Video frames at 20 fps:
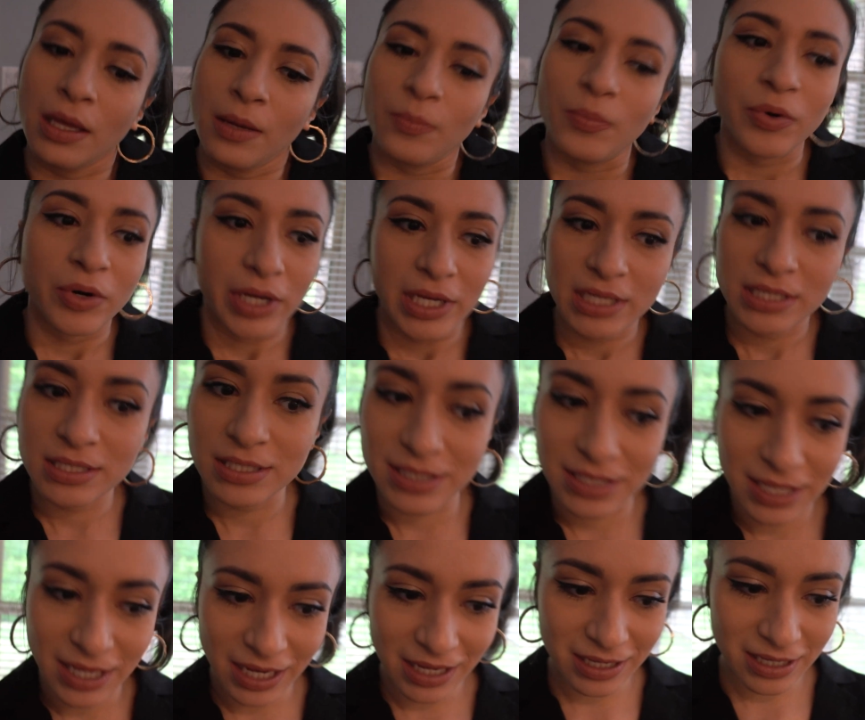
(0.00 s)
pues
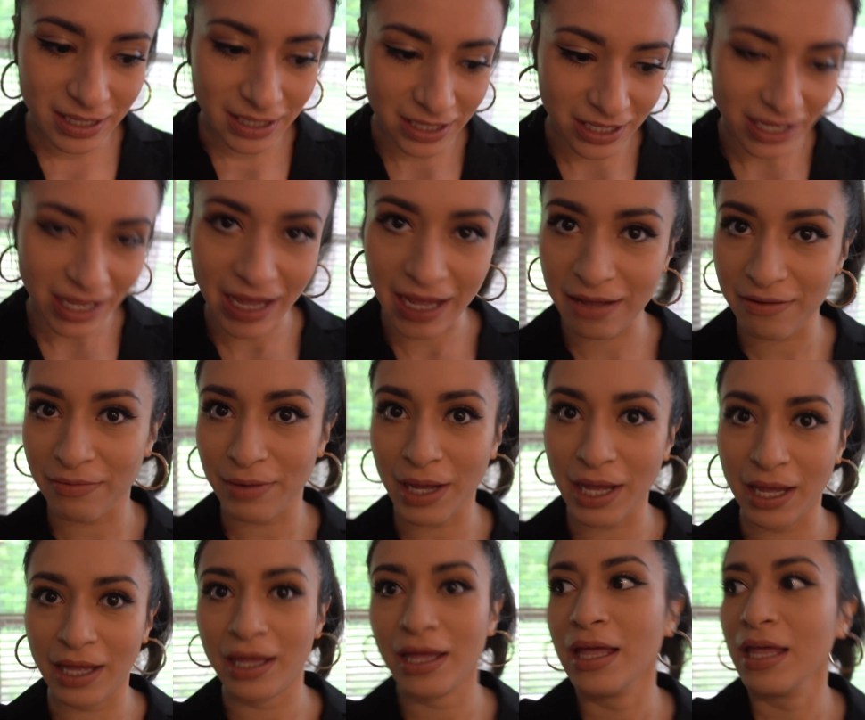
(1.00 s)
ahí
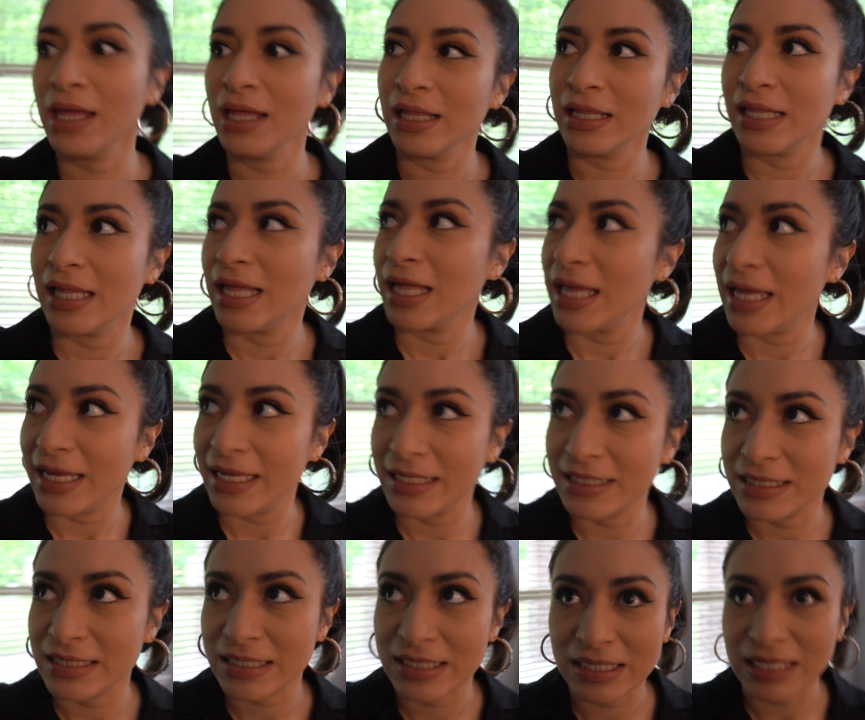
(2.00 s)
va.
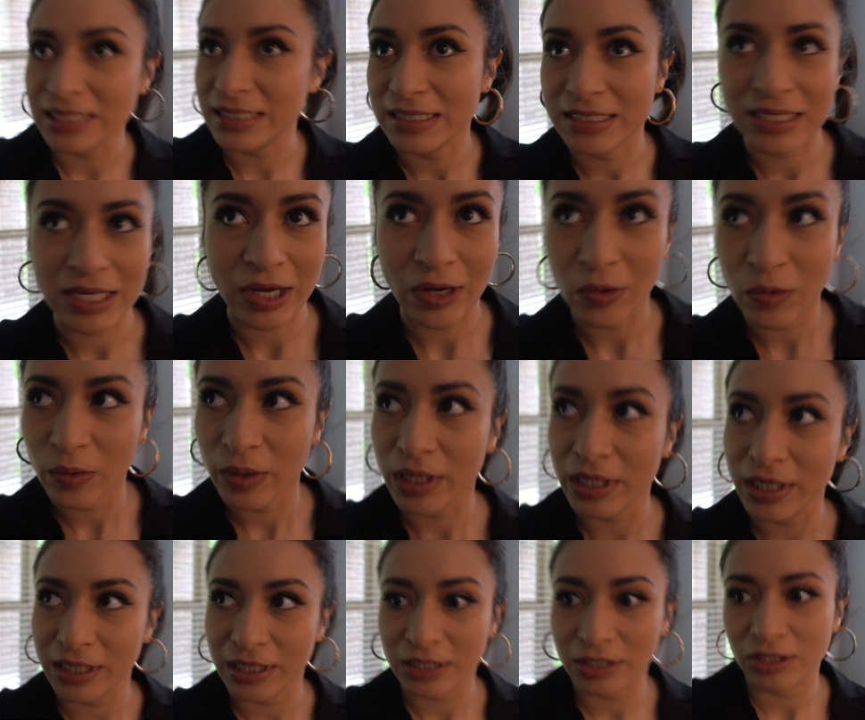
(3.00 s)
It's
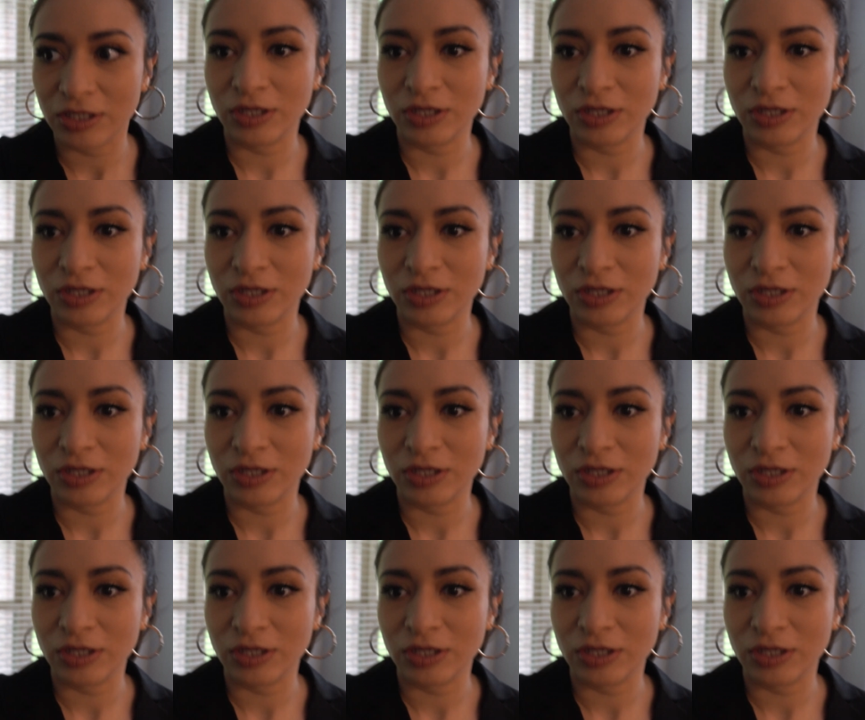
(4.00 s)
going, you